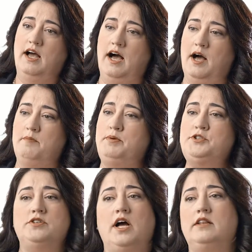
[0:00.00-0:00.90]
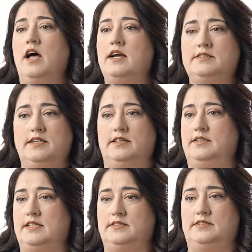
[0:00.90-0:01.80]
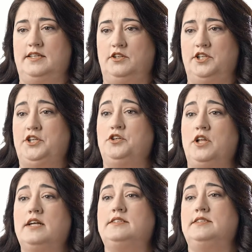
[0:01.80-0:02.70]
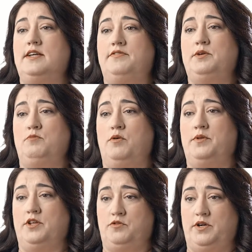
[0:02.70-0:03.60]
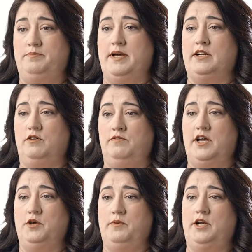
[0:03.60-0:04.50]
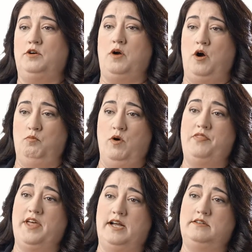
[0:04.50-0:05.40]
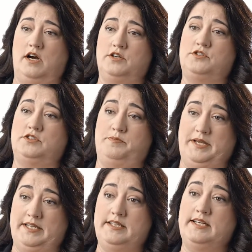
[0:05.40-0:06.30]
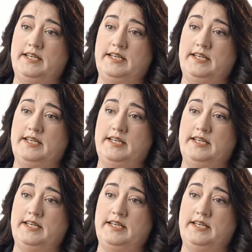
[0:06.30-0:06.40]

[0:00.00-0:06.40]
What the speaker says: But you're not locked in necessarily. You're locked in definitely more with agreed medical evaluator on what that doctor's opinion